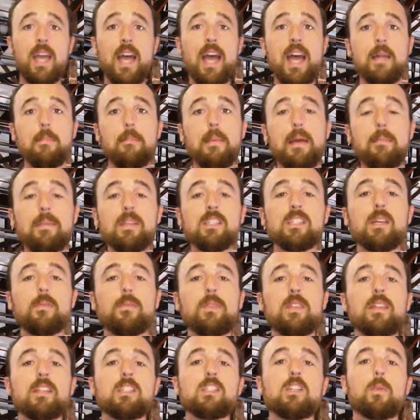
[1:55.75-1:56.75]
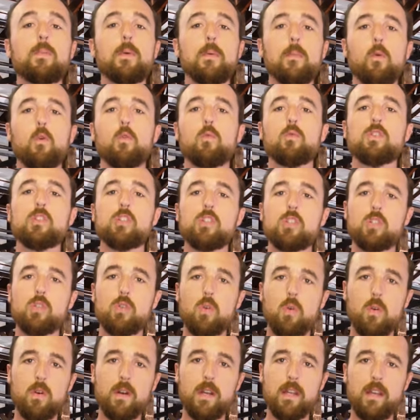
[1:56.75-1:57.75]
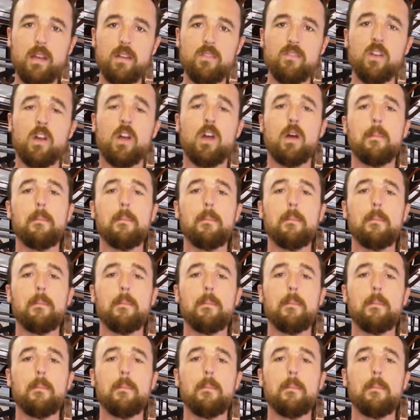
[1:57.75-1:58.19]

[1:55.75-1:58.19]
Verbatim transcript: and maybe something that's a little bit more restorative,